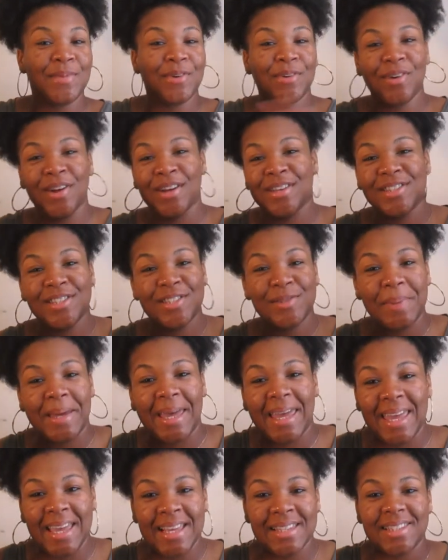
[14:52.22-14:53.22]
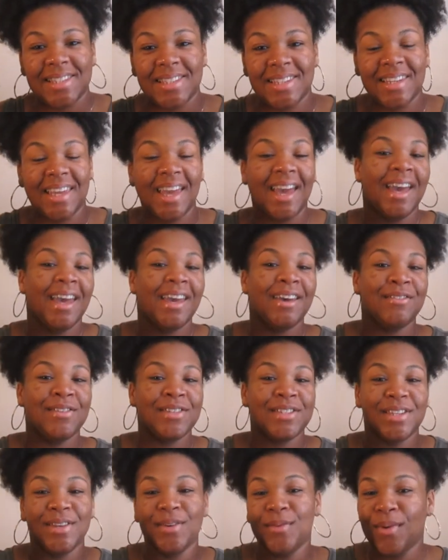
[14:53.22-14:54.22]
across this by accident. I
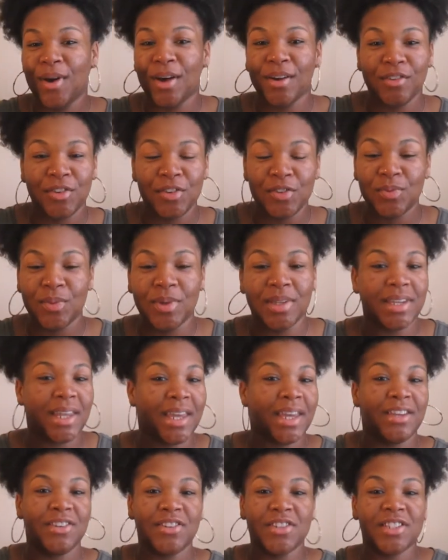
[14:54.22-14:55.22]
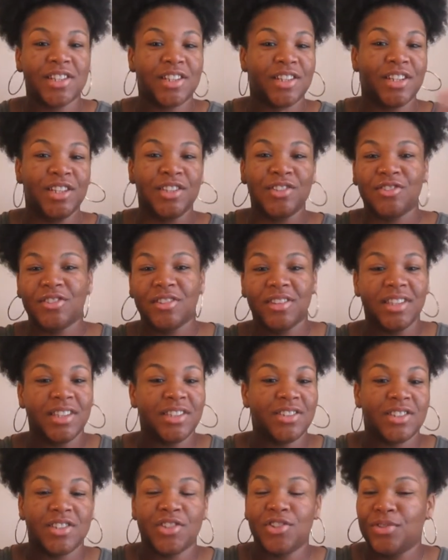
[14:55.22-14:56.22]
was in Walgreens one day, just leisurely,
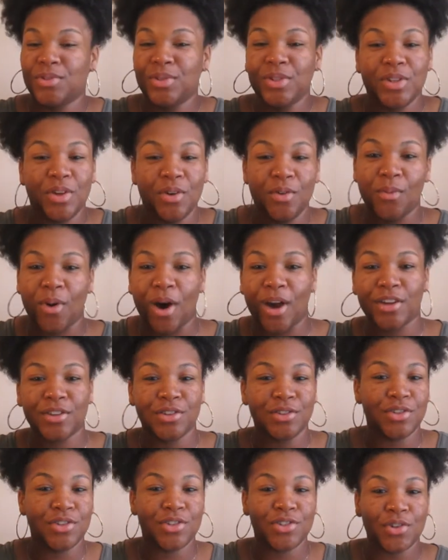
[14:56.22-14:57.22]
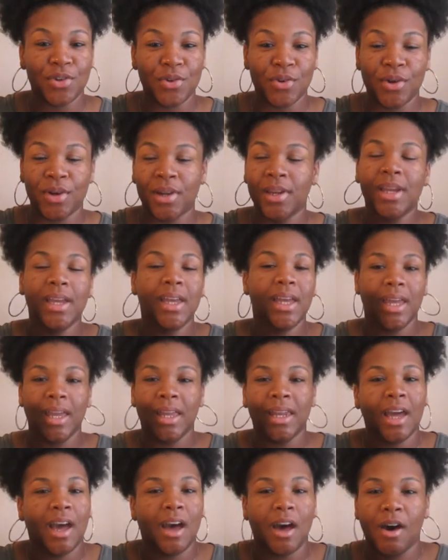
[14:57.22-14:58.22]
just, you know, walking through the store.
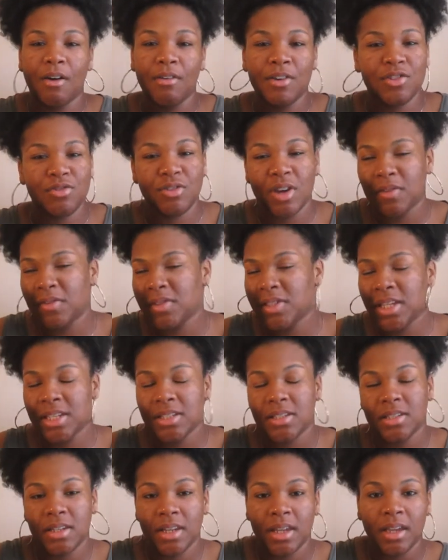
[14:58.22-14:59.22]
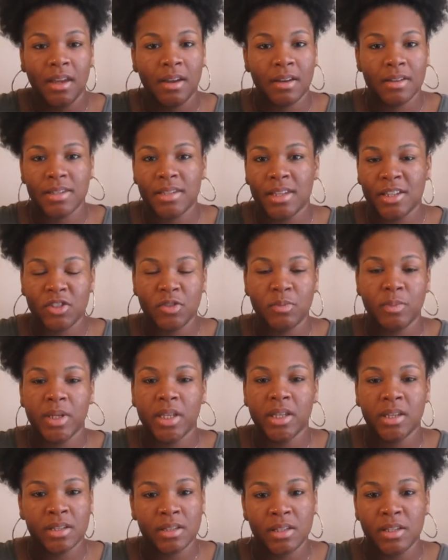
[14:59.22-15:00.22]
And I always gravitate to the hair section
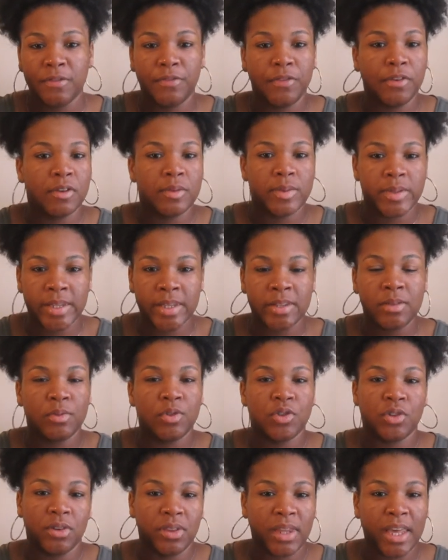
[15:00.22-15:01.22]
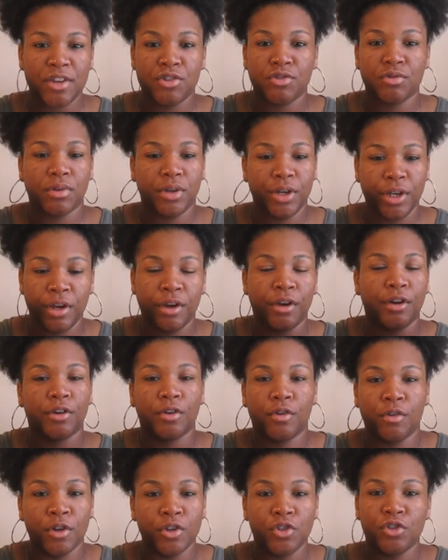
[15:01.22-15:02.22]
because if you're obsessed with your natural hair, of course,